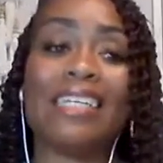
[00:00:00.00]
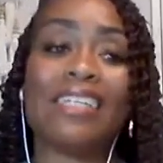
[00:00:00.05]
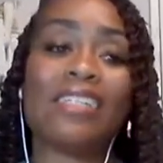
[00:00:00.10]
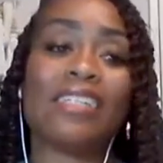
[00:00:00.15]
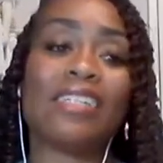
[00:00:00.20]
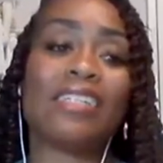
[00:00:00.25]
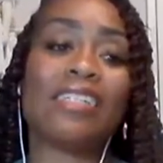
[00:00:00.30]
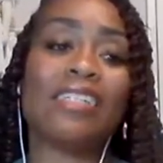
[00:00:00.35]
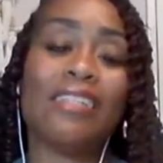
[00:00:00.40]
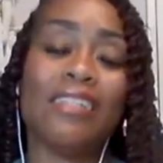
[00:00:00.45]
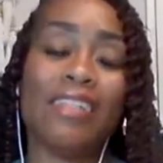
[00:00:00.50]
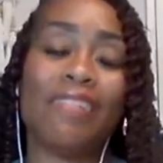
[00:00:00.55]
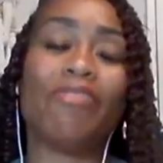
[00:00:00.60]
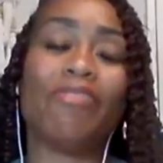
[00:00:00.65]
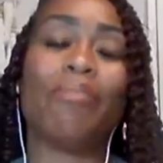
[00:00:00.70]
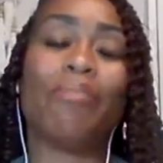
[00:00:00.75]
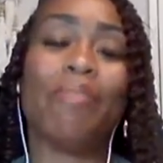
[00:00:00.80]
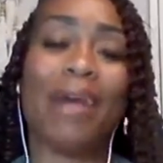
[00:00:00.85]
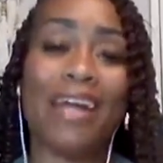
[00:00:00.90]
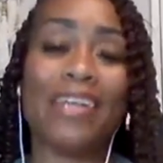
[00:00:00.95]
is to
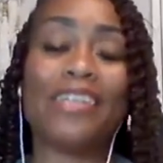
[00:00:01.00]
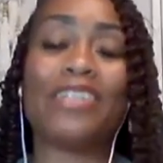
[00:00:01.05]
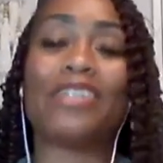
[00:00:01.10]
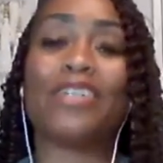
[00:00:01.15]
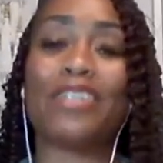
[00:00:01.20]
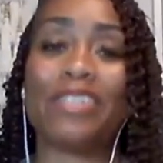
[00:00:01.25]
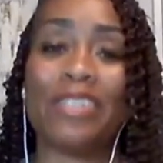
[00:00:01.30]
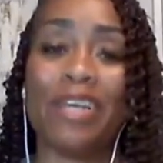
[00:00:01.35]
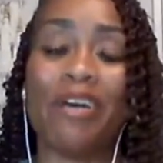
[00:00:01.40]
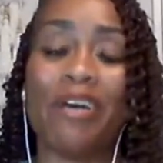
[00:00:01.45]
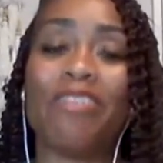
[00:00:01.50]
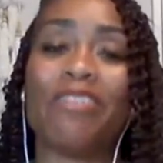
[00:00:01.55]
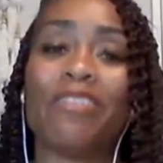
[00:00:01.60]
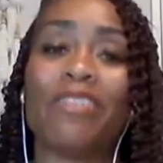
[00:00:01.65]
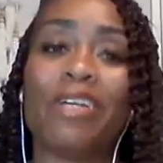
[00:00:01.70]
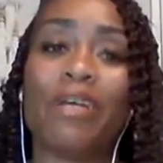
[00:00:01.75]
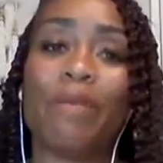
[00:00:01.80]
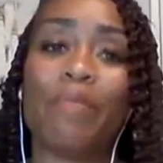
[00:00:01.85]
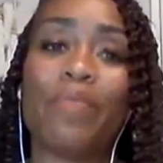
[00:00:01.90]
remind yourself